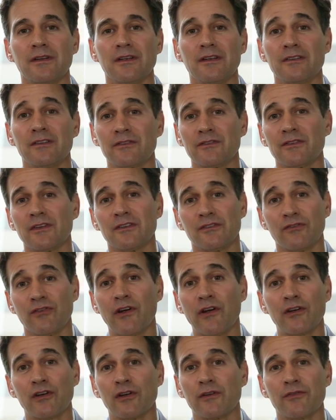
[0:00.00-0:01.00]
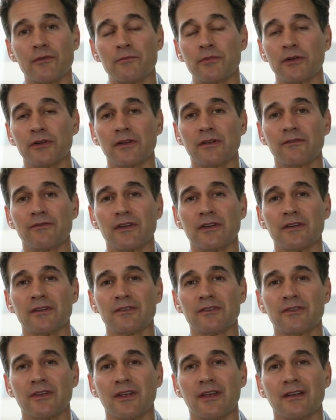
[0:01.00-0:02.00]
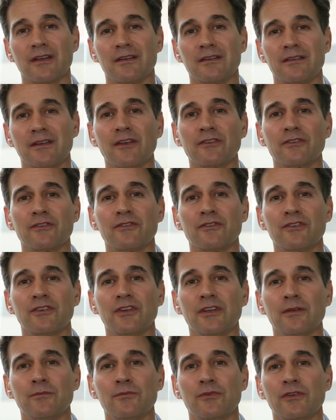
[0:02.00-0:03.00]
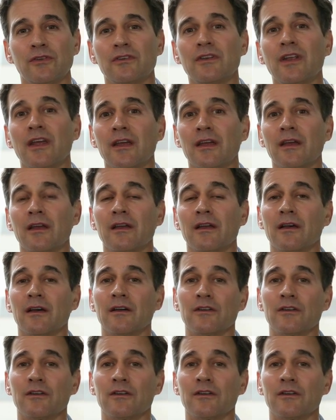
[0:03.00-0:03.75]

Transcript: is very good for building fitness and doesn't seem to take